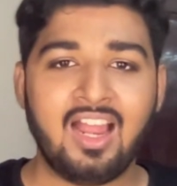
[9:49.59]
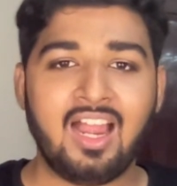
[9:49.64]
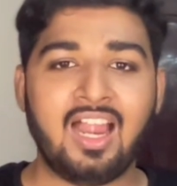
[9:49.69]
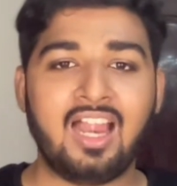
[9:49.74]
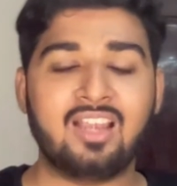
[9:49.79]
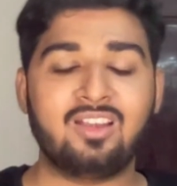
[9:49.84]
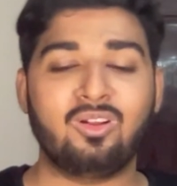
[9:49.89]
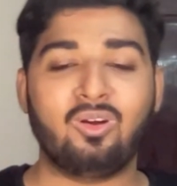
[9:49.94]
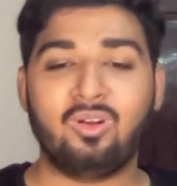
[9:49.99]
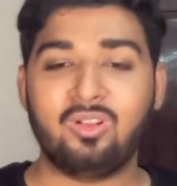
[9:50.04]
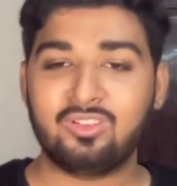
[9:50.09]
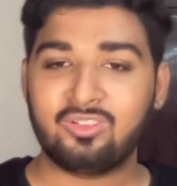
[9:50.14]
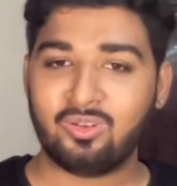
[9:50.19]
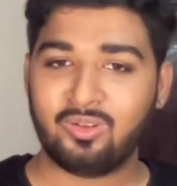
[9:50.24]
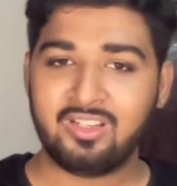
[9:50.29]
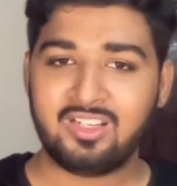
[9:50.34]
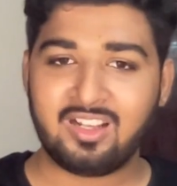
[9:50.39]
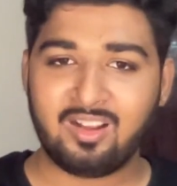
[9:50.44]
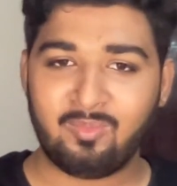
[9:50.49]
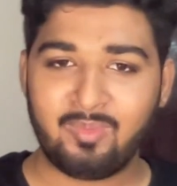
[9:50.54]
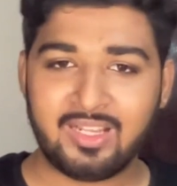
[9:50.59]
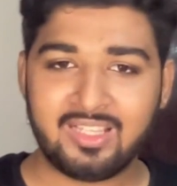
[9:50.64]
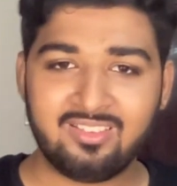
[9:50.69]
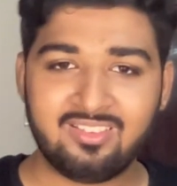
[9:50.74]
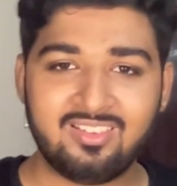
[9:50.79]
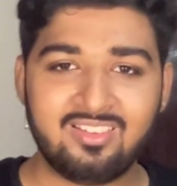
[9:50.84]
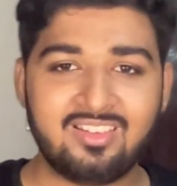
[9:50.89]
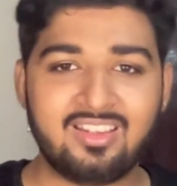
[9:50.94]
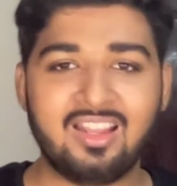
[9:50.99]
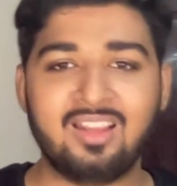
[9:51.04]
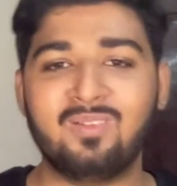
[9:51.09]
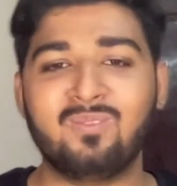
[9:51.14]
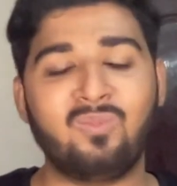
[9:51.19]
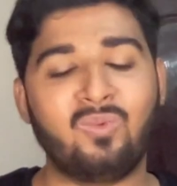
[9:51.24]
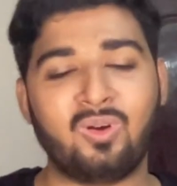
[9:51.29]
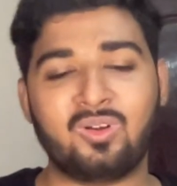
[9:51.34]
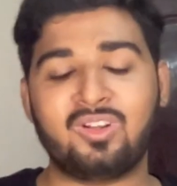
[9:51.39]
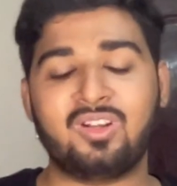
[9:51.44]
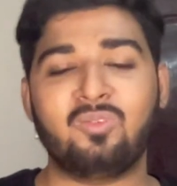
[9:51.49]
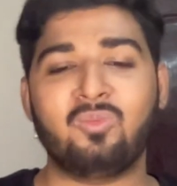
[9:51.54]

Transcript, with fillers: and also in comments tell what